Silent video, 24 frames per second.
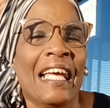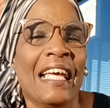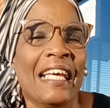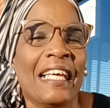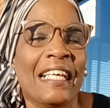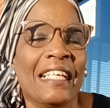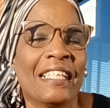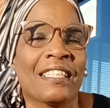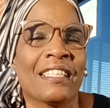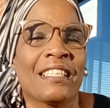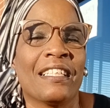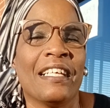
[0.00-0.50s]

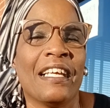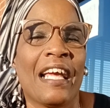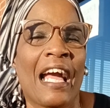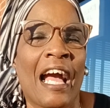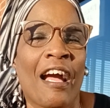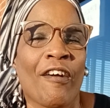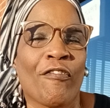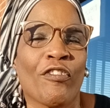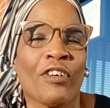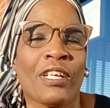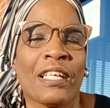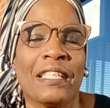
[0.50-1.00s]
is the
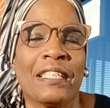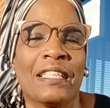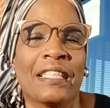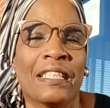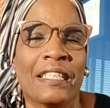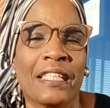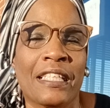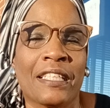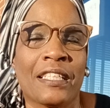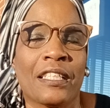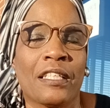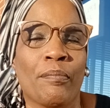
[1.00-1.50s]
African
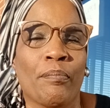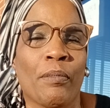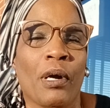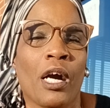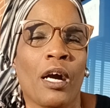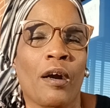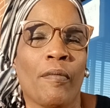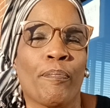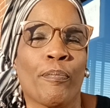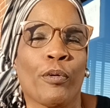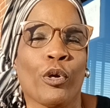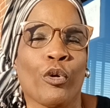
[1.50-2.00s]
System
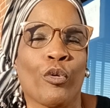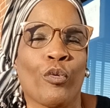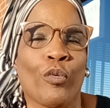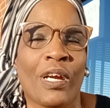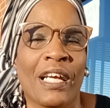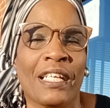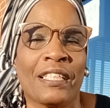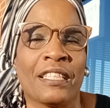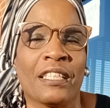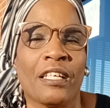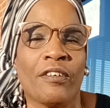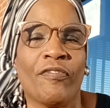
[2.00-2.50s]
of
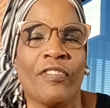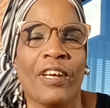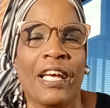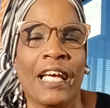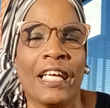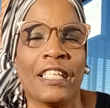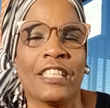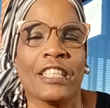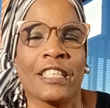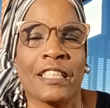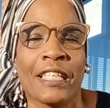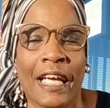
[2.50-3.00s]
Progressive
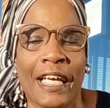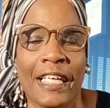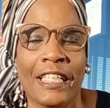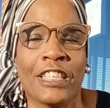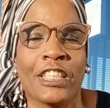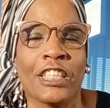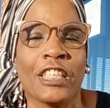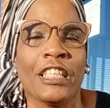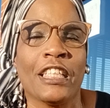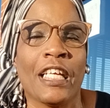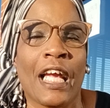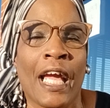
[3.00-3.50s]

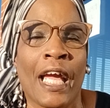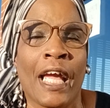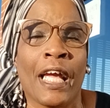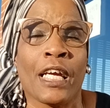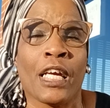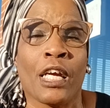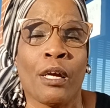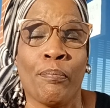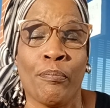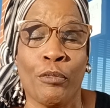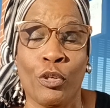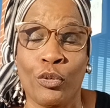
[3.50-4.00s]
Education
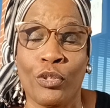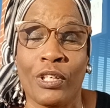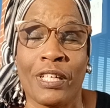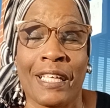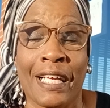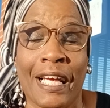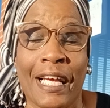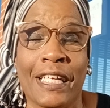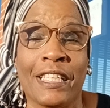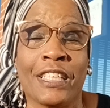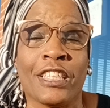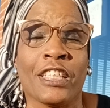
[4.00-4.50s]
and
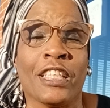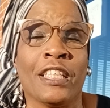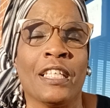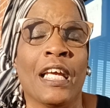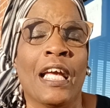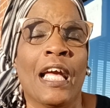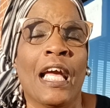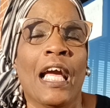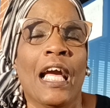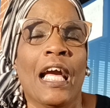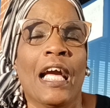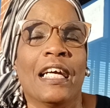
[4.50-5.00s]
Communication
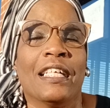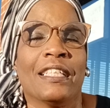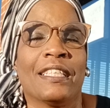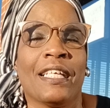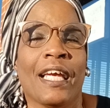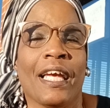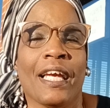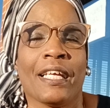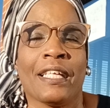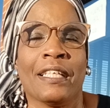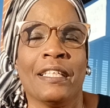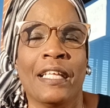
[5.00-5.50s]

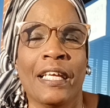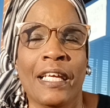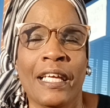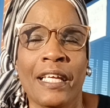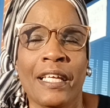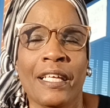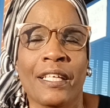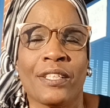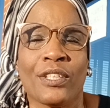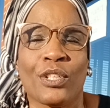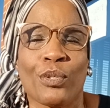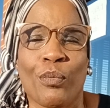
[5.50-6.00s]

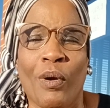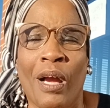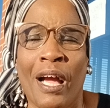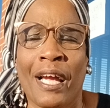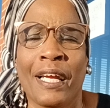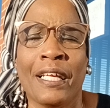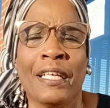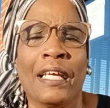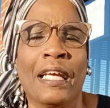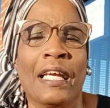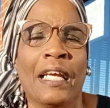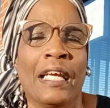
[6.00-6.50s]
Techniques,
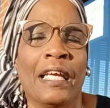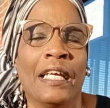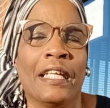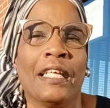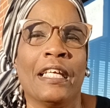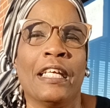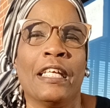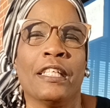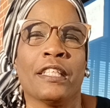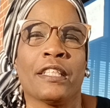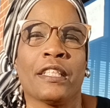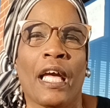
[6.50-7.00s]
right? It
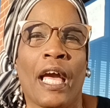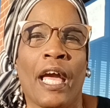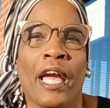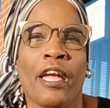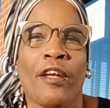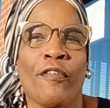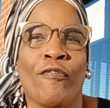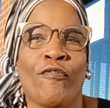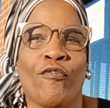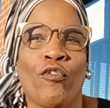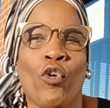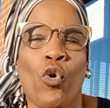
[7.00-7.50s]
is
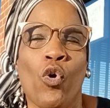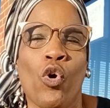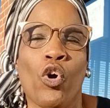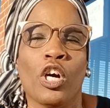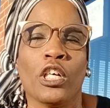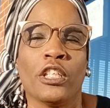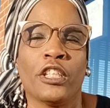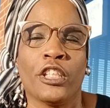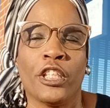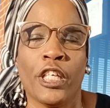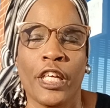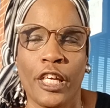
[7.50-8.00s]
a
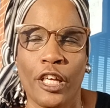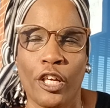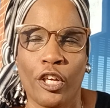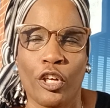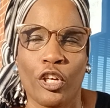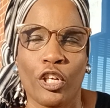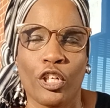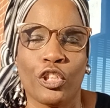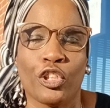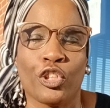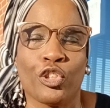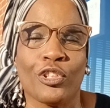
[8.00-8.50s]

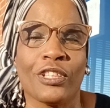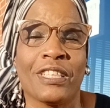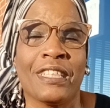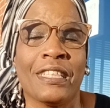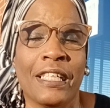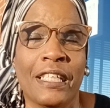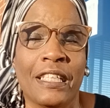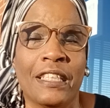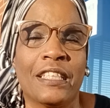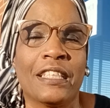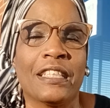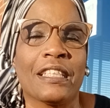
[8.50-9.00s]
4-tier,
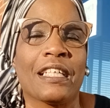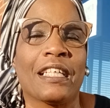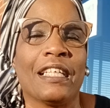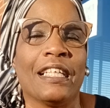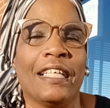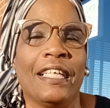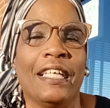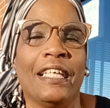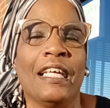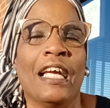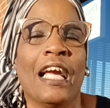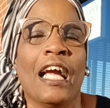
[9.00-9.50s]

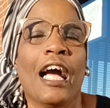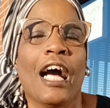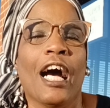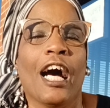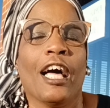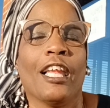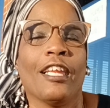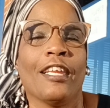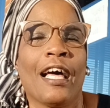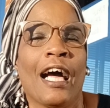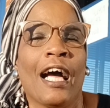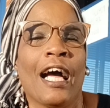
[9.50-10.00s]
strategically
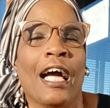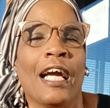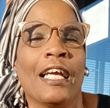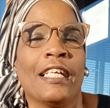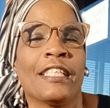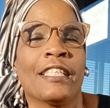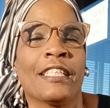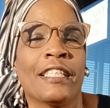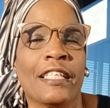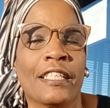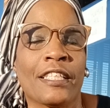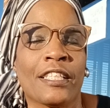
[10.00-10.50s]
aligned
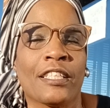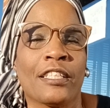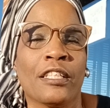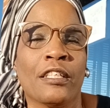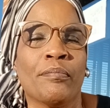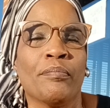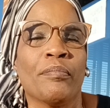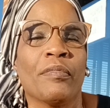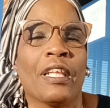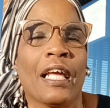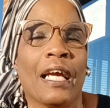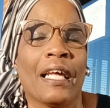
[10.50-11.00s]

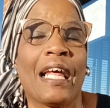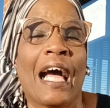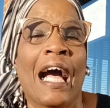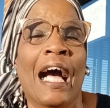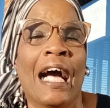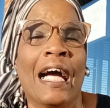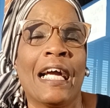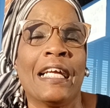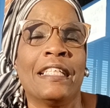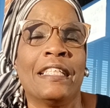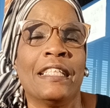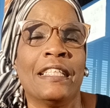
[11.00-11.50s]
system that
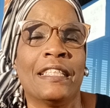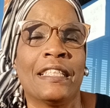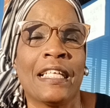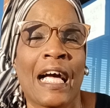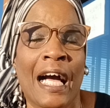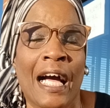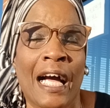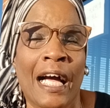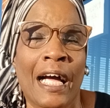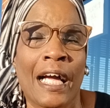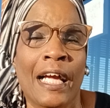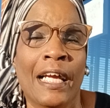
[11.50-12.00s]
I
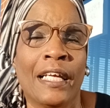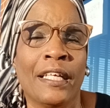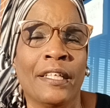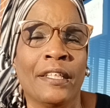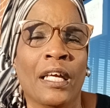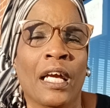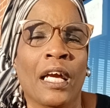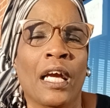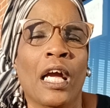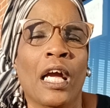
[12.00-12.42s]
designed